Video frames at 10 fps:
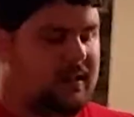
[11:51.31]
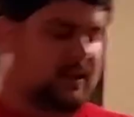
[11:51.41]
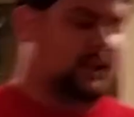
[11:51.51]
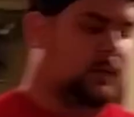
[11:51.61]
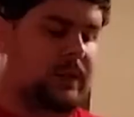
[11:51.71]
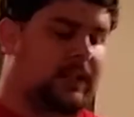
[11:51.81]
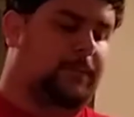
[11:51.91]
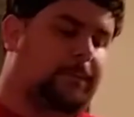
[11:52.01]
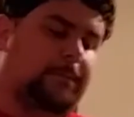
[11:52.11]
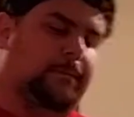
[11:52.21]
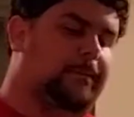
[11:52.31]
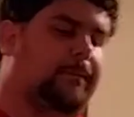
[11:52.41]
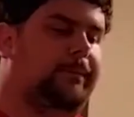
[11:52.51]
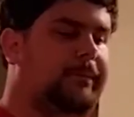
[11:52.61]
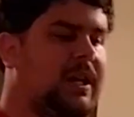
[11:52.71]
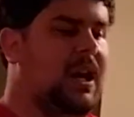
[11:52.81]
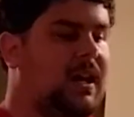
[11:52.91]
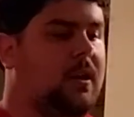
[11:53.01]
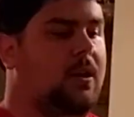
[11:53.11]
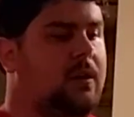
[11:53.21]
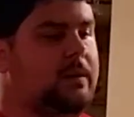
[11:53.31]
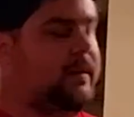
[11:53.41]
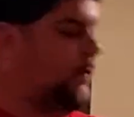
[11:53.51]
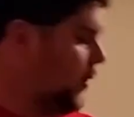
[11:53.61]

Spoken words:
This one you have to cock it all the way